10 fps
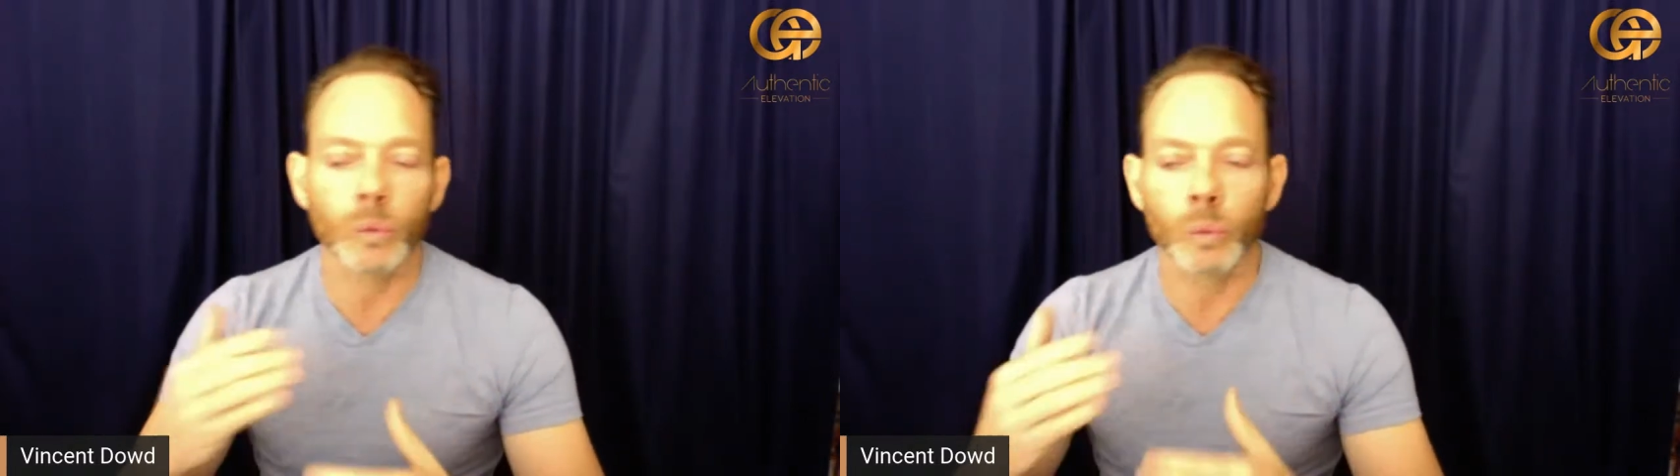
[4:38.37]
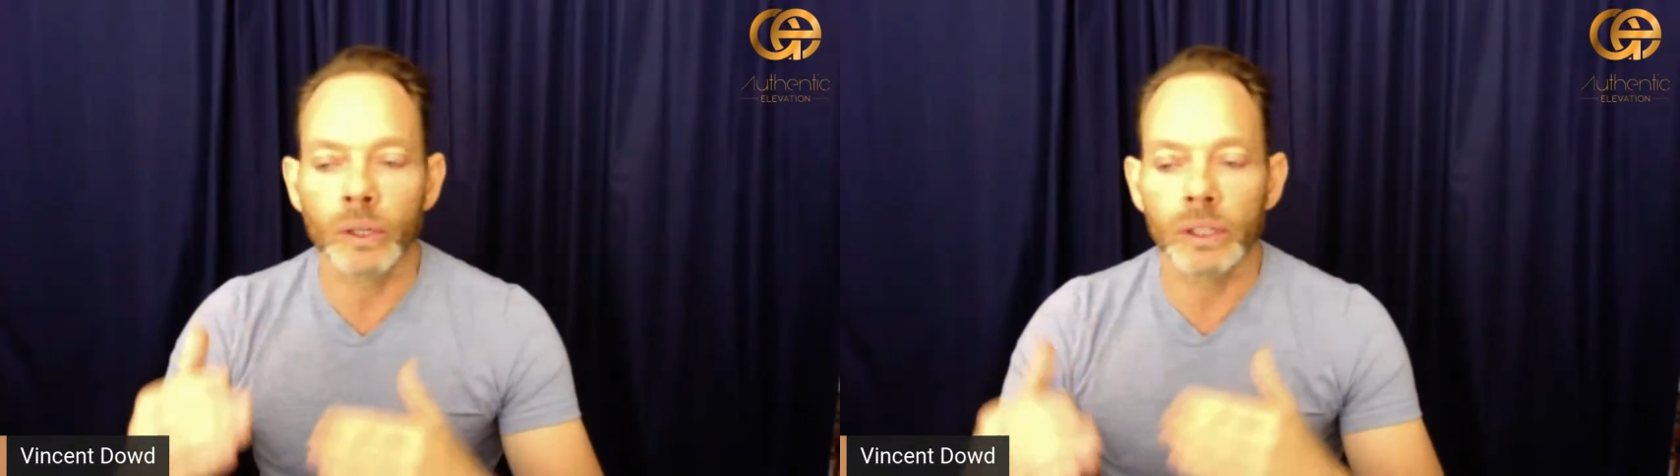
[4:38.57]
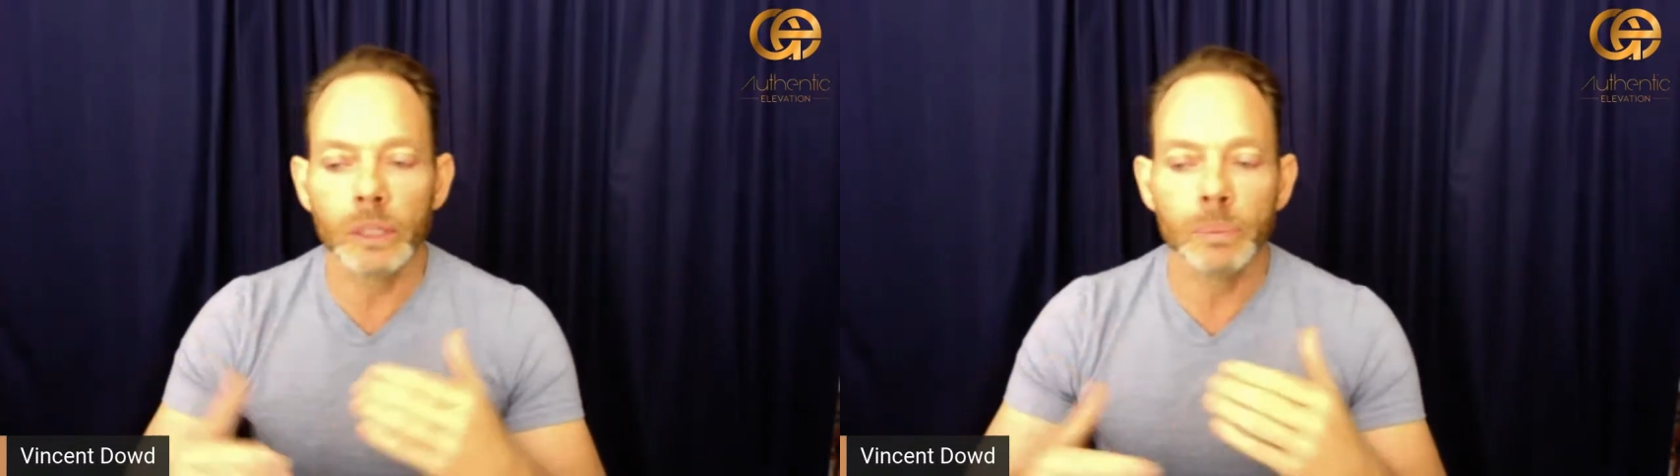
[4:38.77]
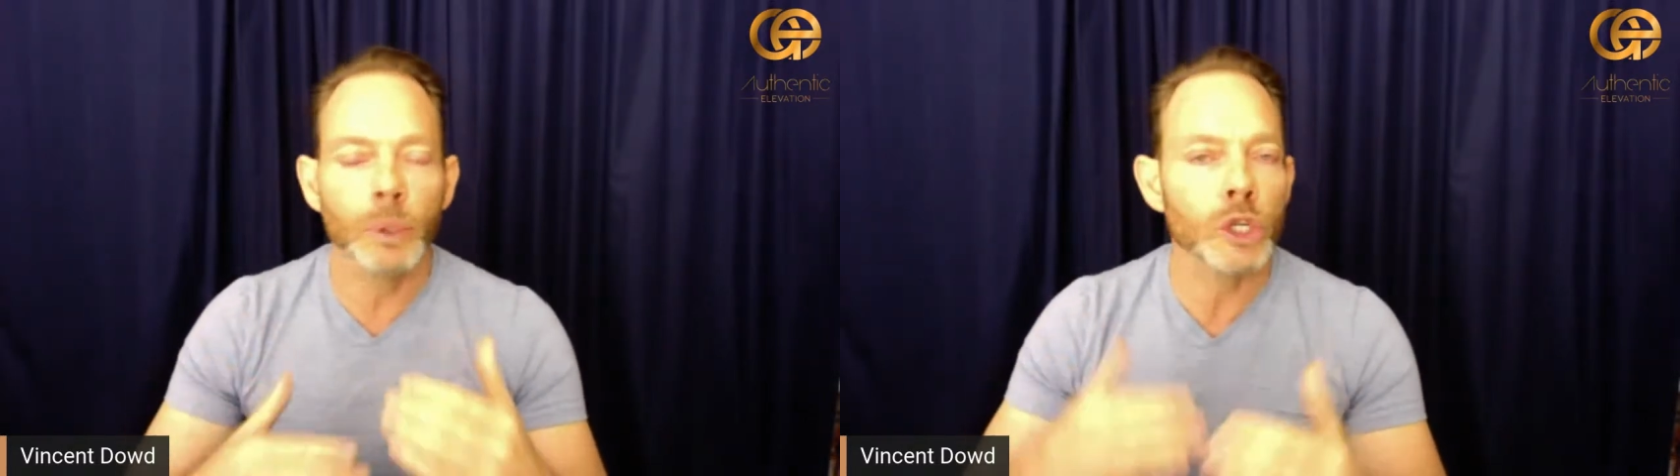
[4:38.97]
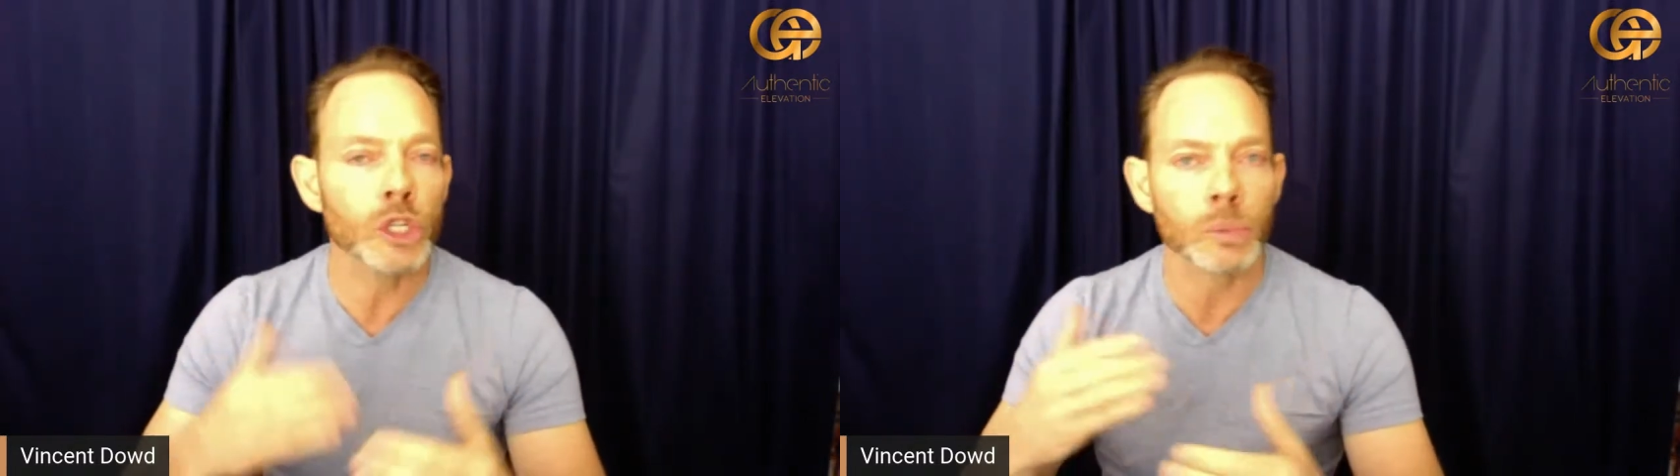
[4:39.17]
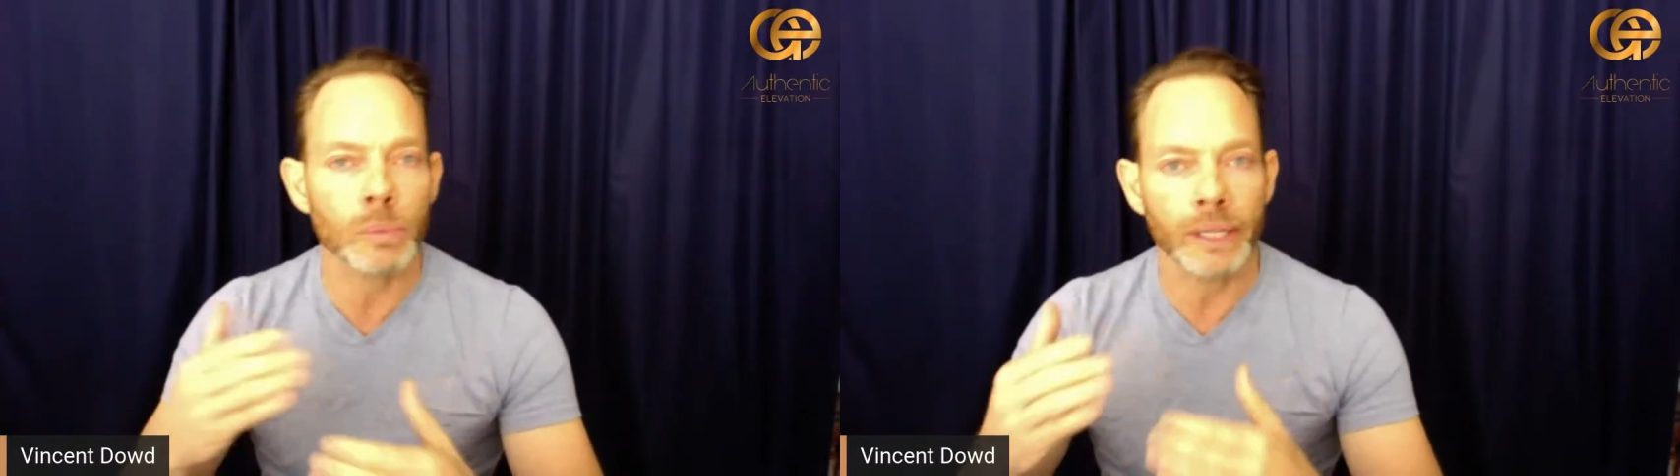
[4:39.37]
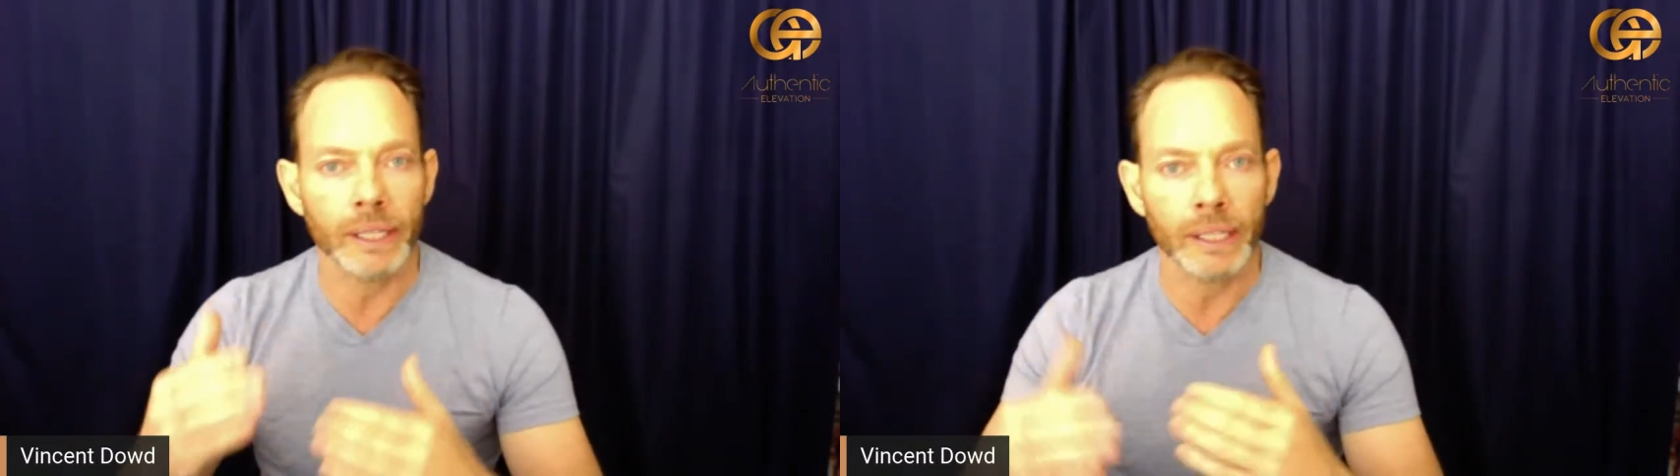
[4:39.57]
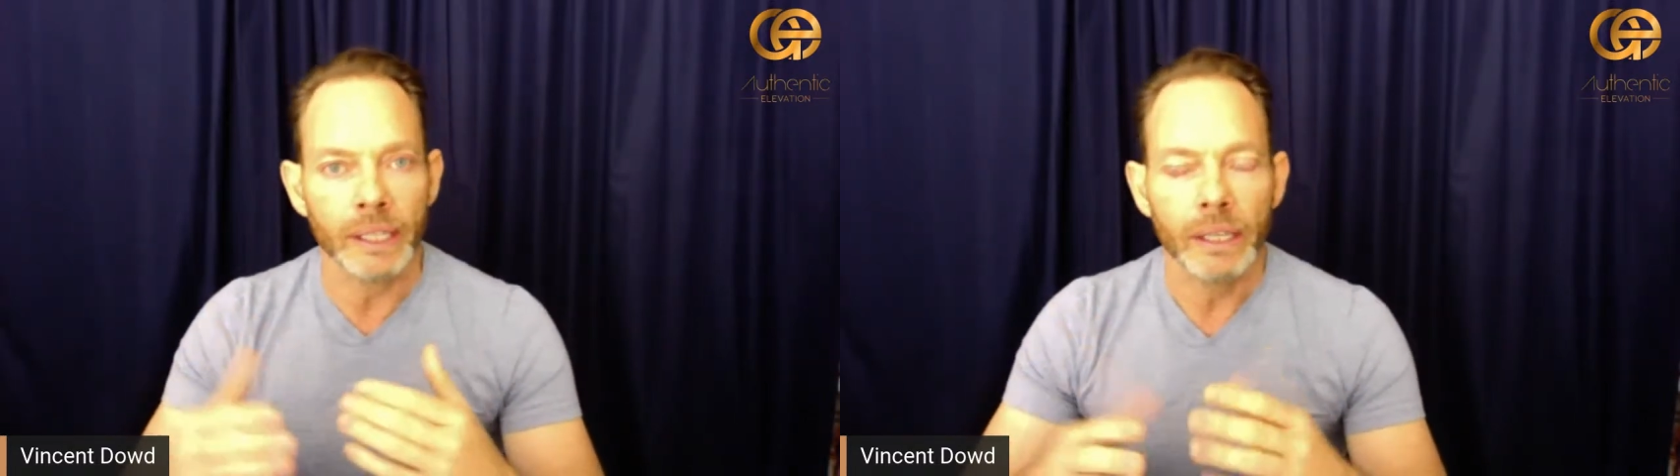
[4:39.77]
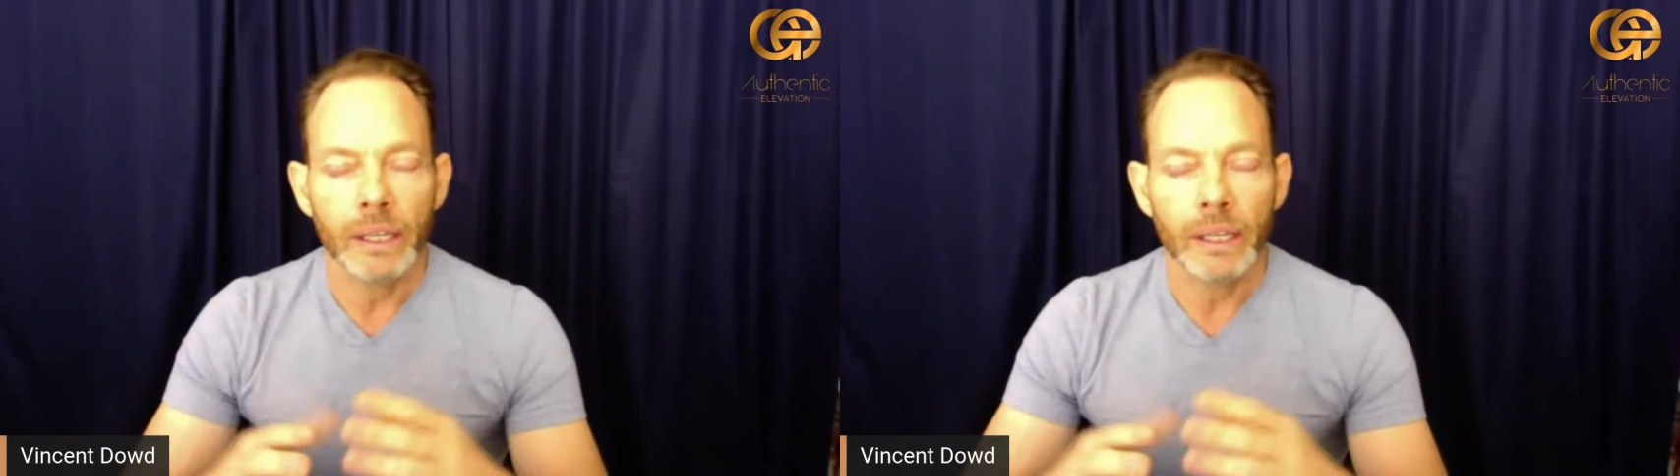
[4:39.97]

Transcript: really push me